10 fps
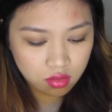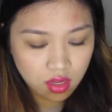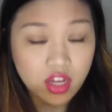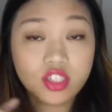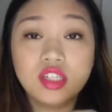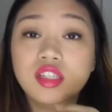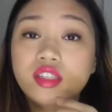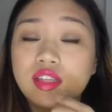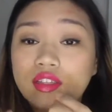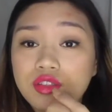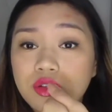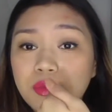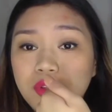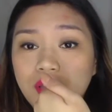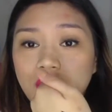Actually, itatest ko
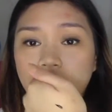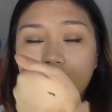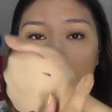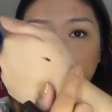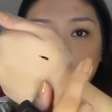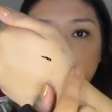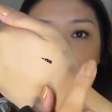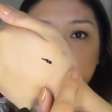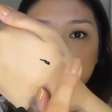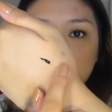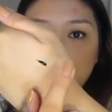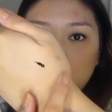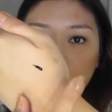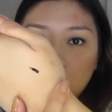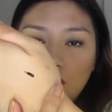muna here and then I'll
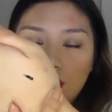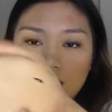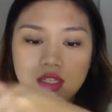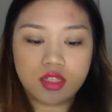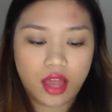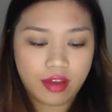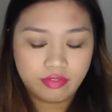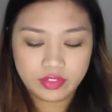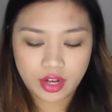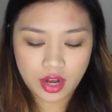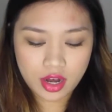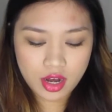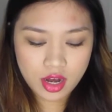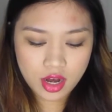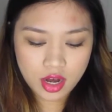show you guys after.
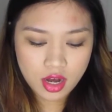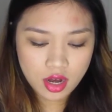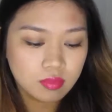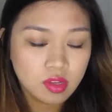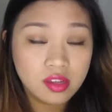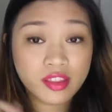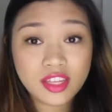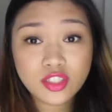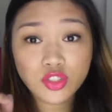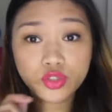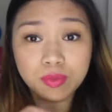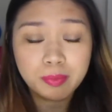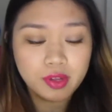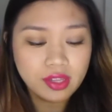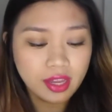This
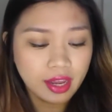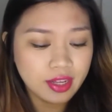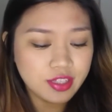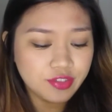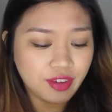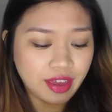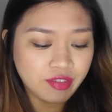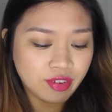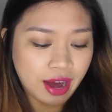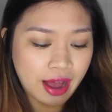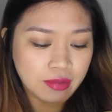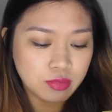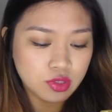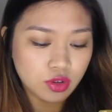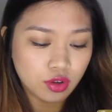tube contains 5
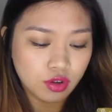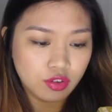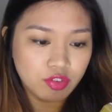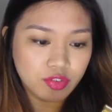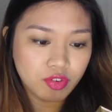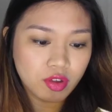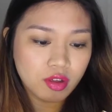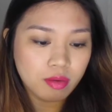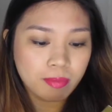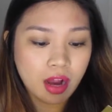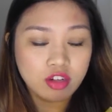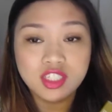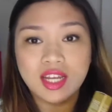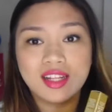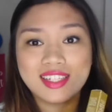grams of brow
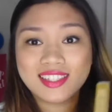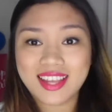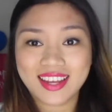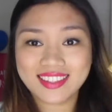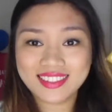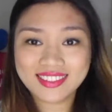gel inside.